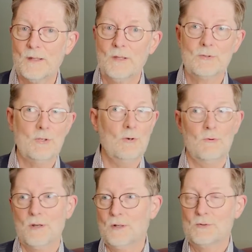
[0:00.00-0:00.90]

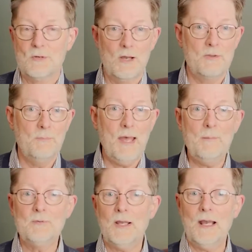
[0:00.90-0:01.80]
So, John the
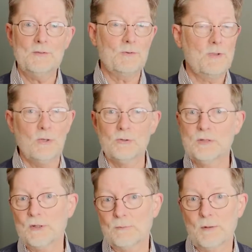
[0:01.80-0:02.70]
Baptizer, the Old
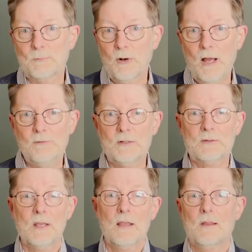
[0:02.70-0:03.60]
Testament prophets,
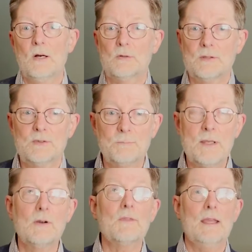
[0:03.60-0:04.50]
the Holy
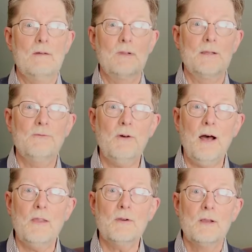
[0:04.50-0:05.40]
Spirit, the Heavenly
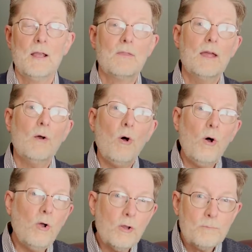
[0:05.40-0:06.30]
Father, they
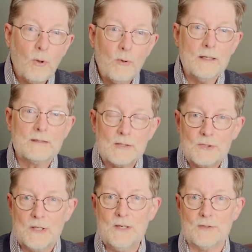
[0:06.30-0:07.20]
all point to
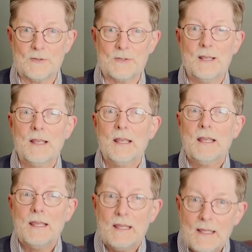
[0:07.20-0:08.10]
Jesus.
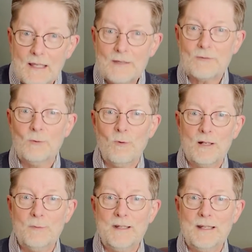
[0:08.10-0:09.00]
He's the
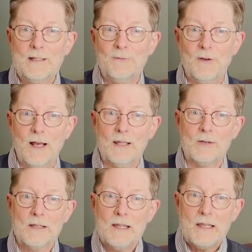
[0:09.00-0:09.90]
one we need to follow.
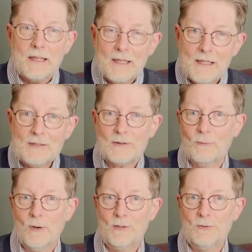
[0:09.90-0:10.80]
He's the
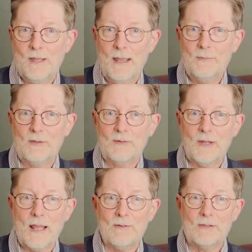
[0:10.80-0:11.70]
one who came to
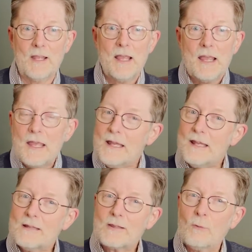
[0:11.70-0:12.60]
save us.
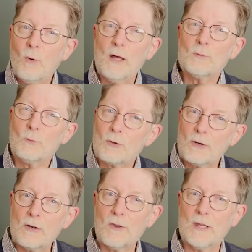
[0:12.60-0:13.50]
He's the one
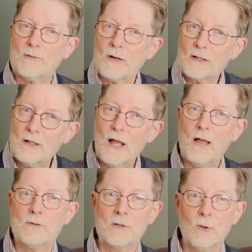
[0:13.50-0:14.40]
worthy of our
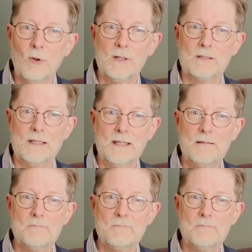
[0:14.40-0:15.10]
love and loyalty.